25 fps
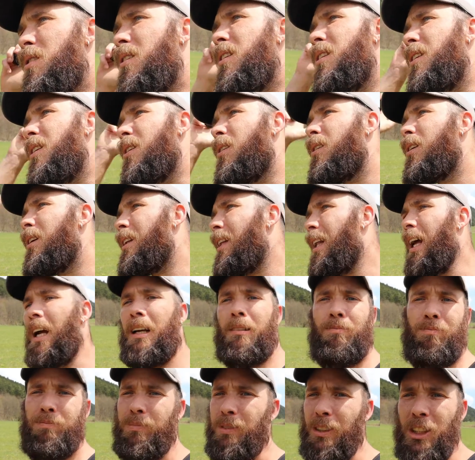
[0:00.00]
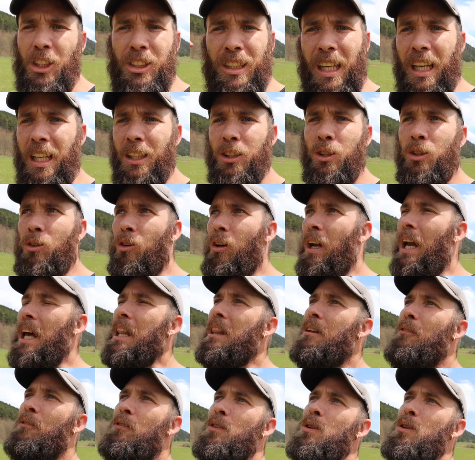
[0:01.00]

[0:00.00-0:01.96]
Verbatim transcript: your like just history and the